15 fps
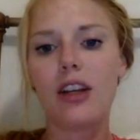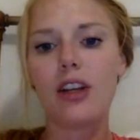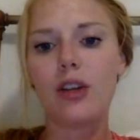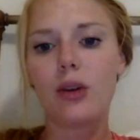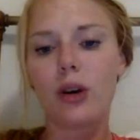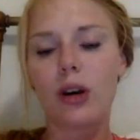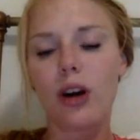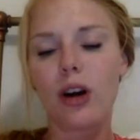
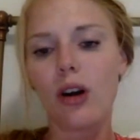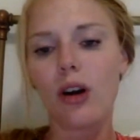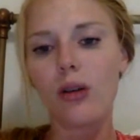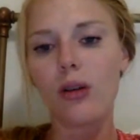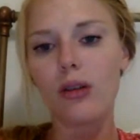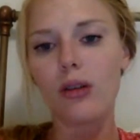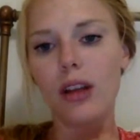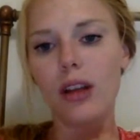your
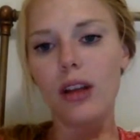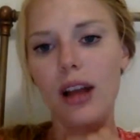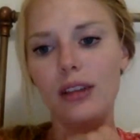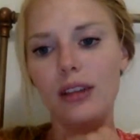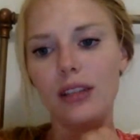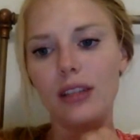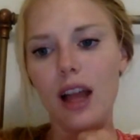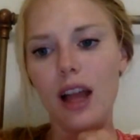own
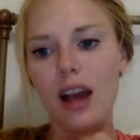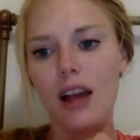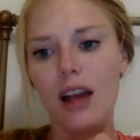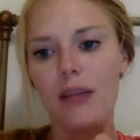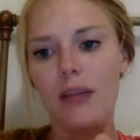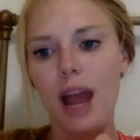um,